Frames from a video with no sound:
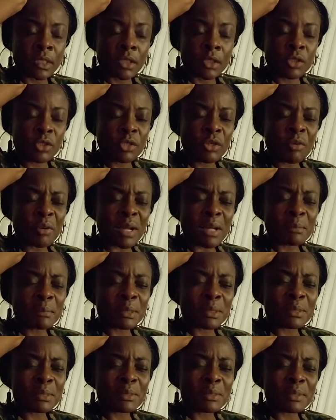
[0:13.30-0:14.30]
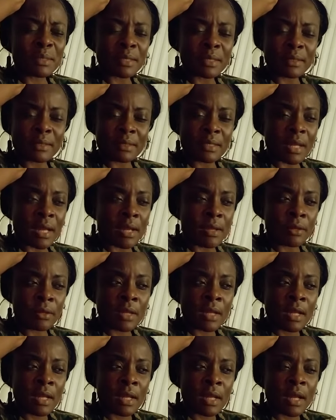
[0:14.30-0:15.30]
You know, I'm just sick and tired.
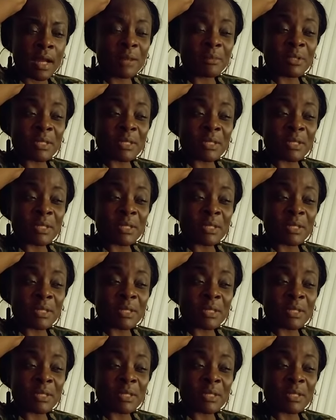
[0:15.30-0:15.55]
I'm